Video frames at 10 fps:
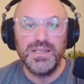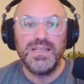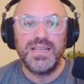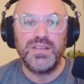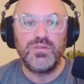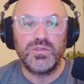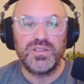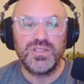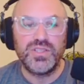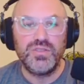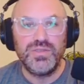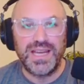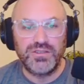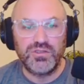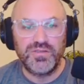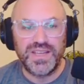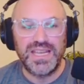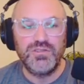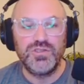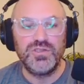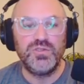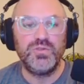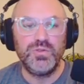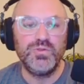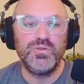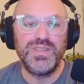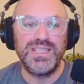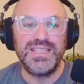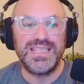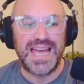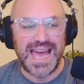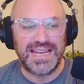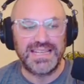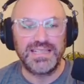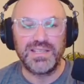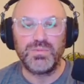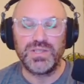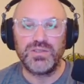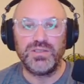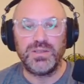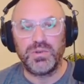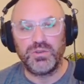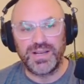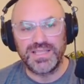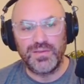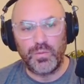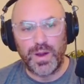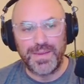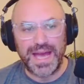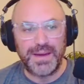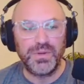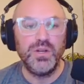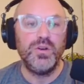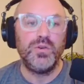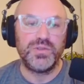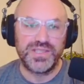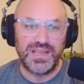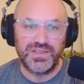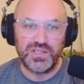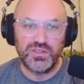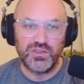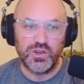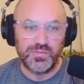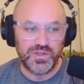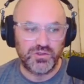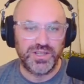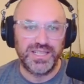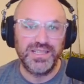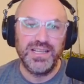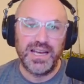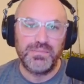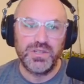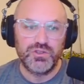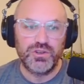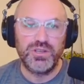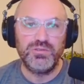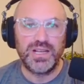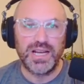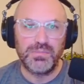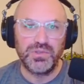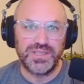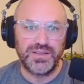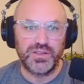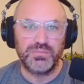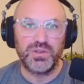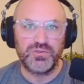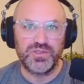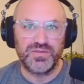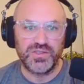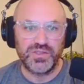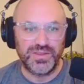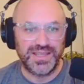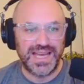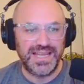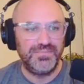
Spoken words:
In order to get notifications, you usually need to add it as what's called a progressive web app or save it to your home screen. I'm going to show you a couple different approaches for doing that.